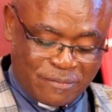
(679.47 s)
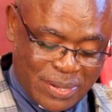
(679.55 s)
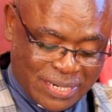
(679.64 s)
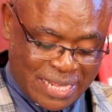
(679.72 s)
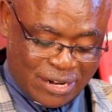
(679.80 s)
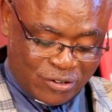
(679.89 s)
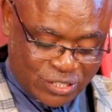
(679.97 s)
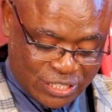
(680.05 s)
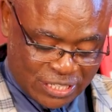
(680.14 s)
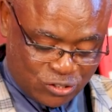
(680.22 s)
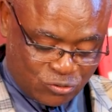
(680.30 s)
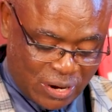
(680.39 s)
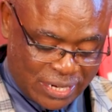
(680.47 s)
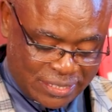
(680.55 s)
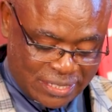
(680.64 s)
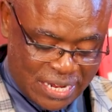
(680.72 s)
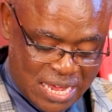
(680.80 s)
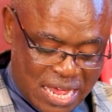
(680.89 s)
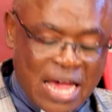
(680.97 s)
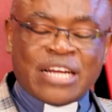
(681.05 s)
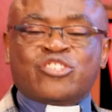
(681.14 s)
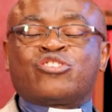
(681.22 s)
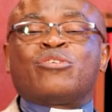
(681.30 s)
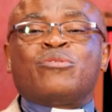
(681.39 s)
met the Lord Jesus Christ.
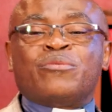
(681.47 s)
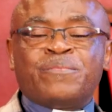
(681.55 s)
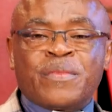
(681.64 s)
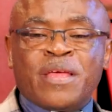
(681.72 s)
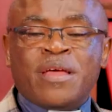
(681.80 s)
And so,